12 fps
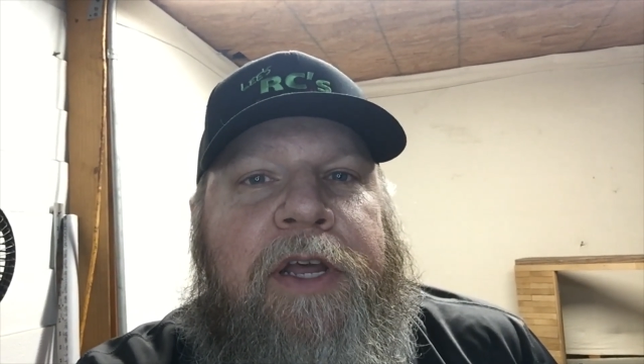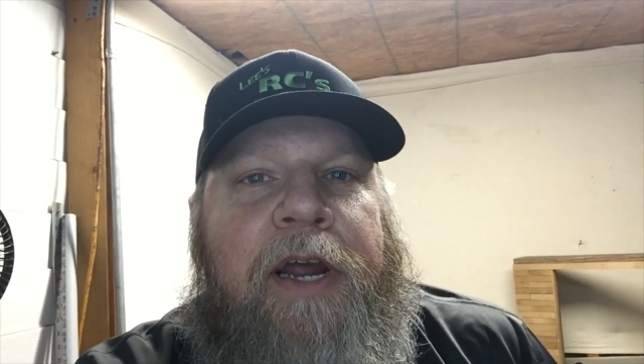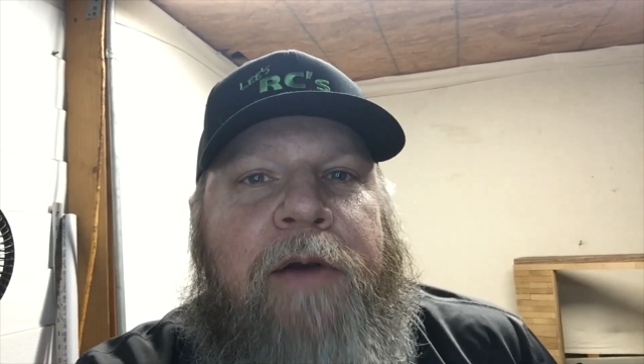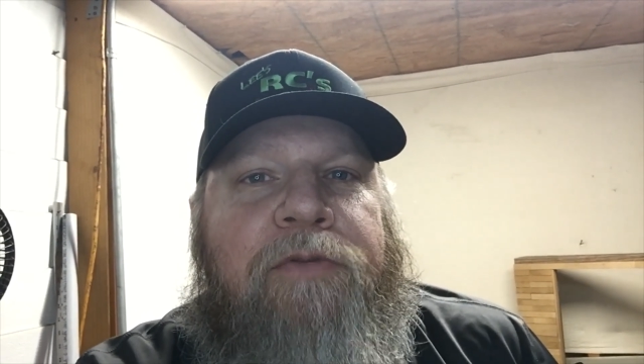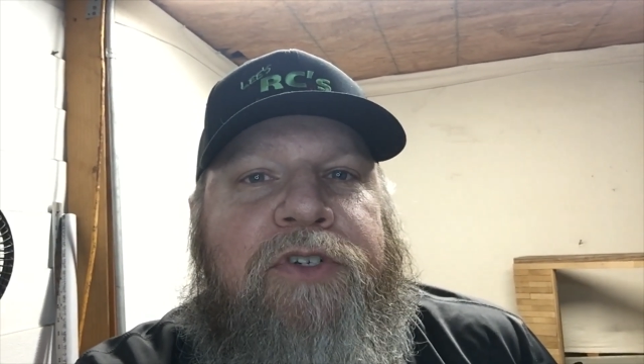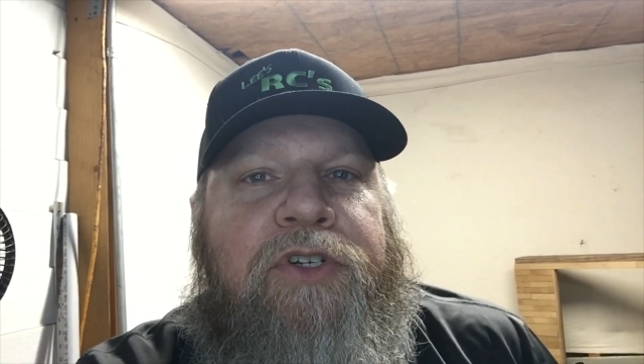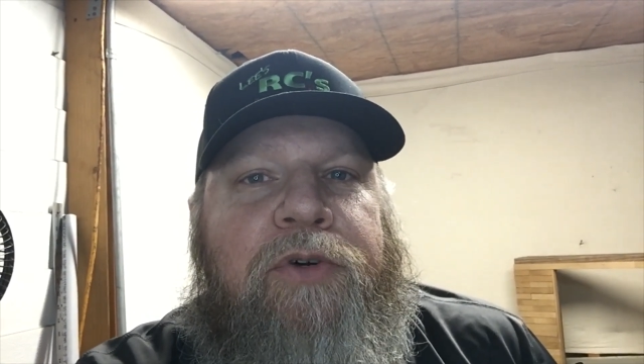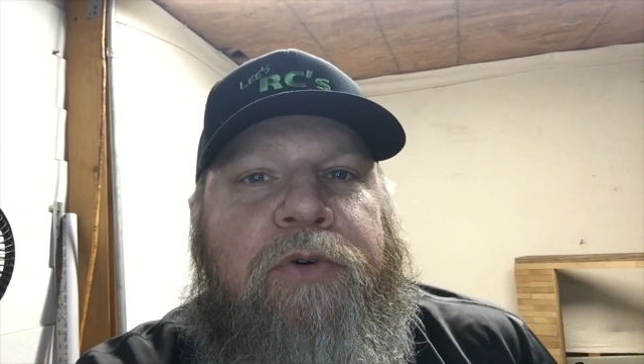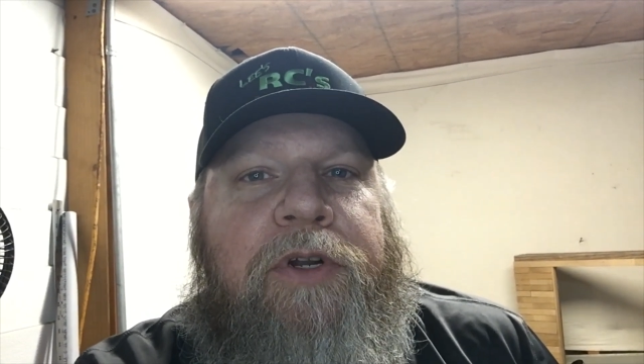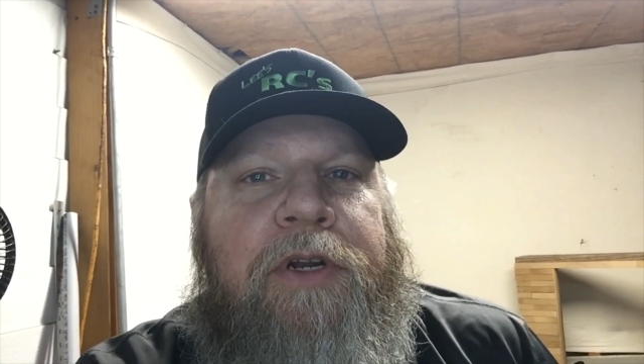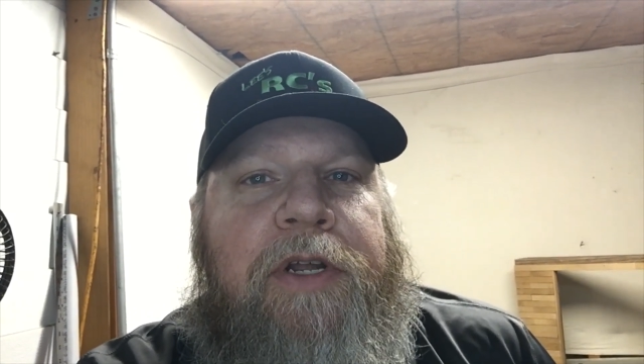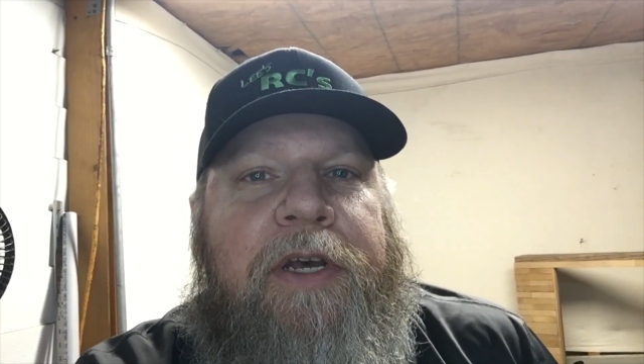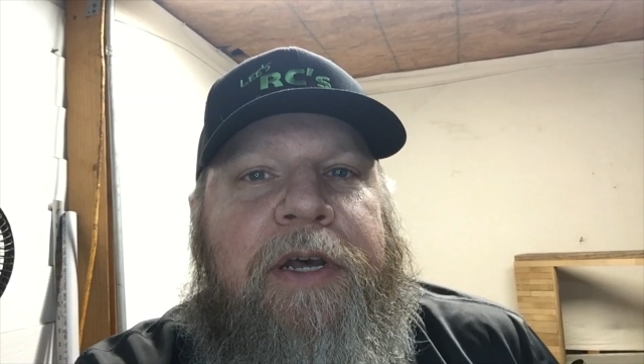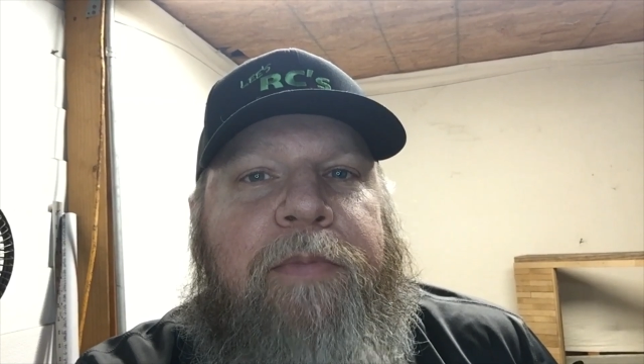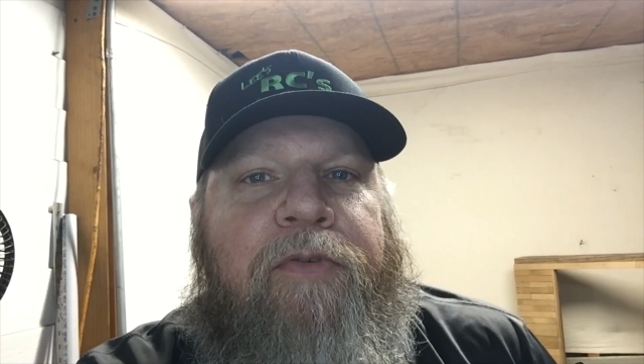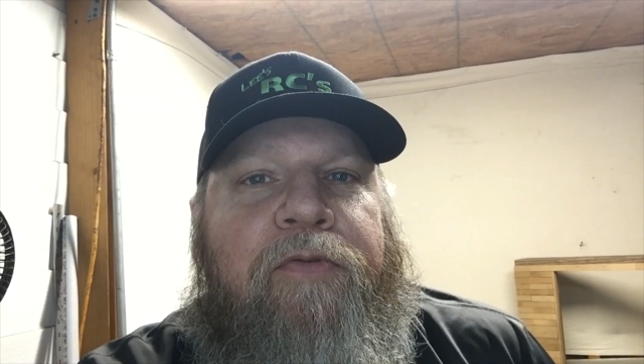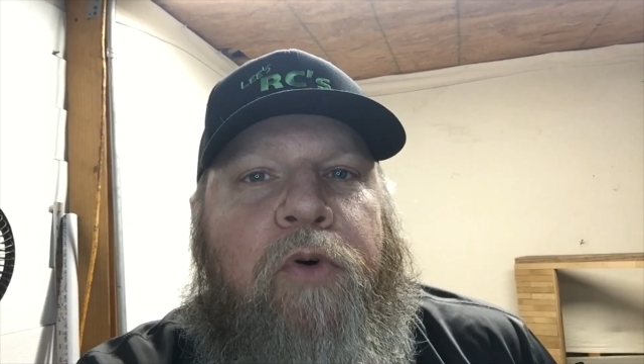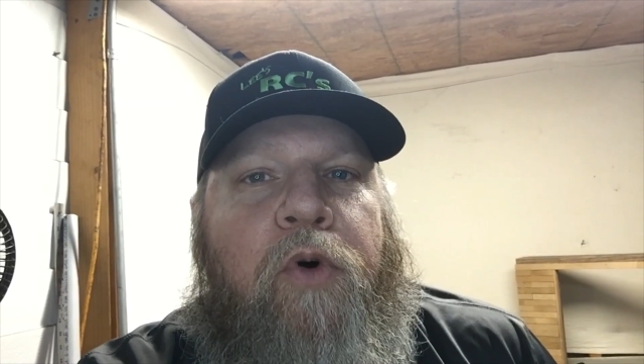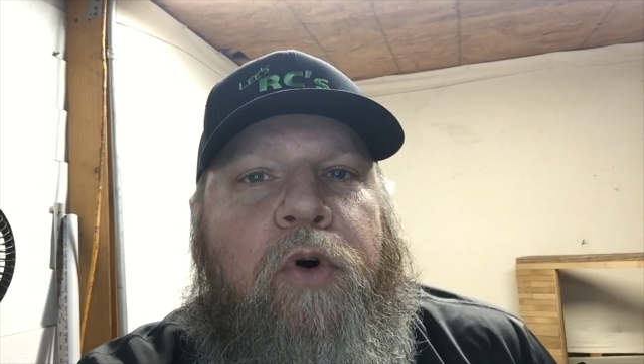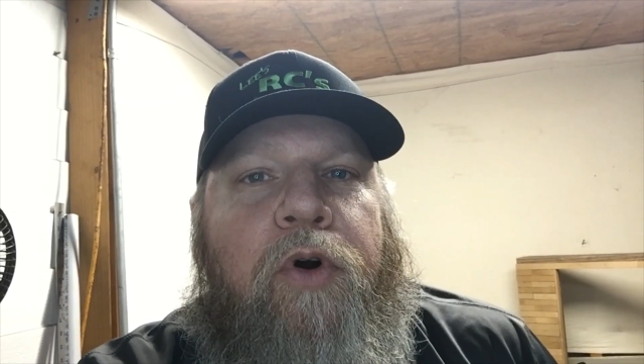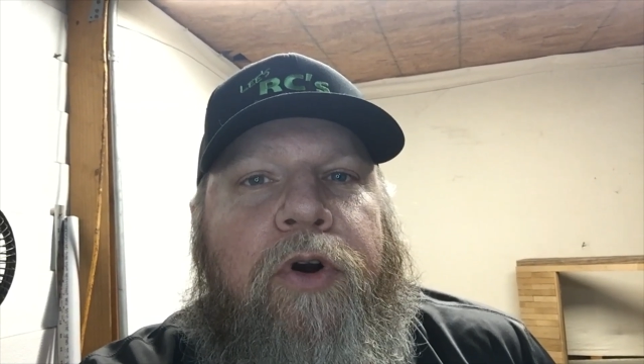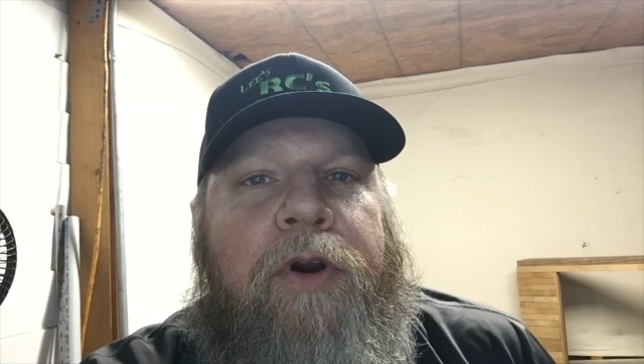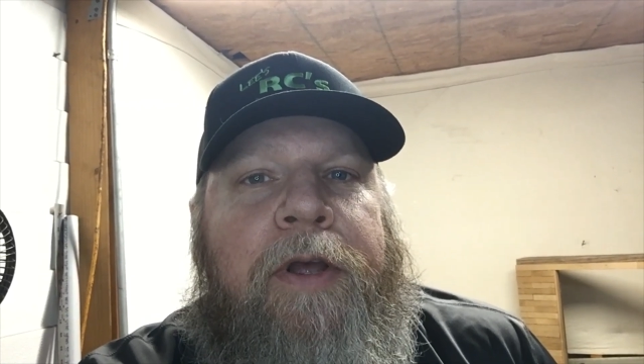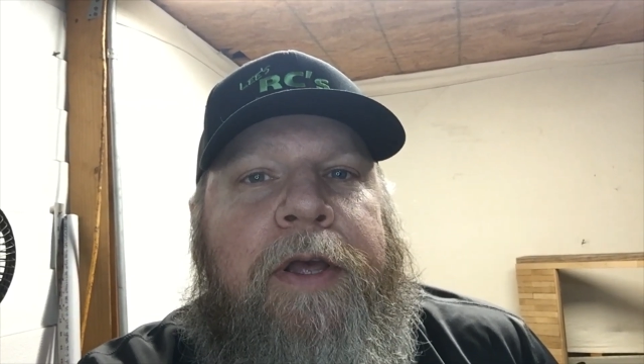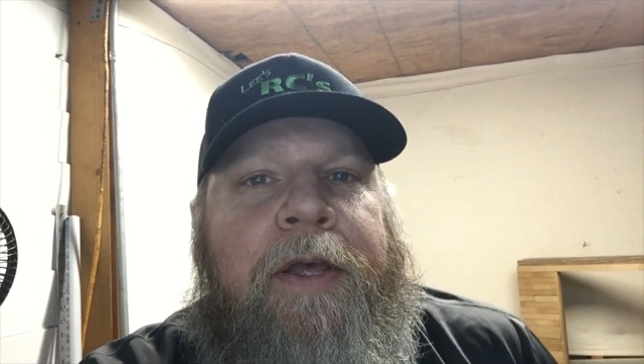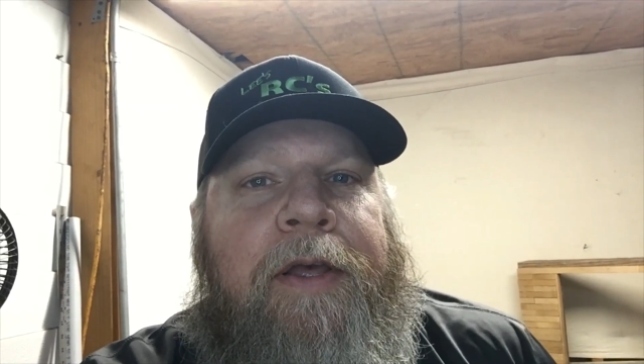that I was doing before,